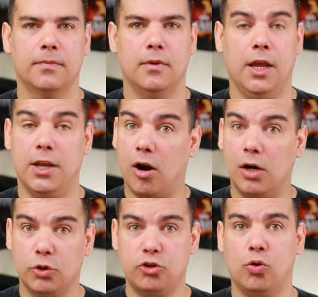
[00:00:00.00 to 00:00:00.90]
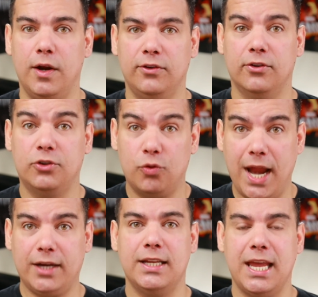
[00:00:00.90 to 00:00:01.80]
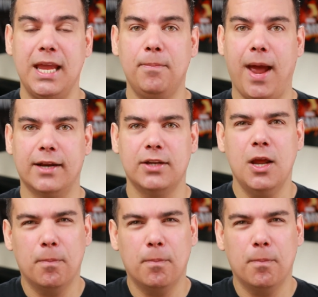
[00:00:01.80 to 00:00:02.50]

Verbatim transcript: and the hardware choices directly impact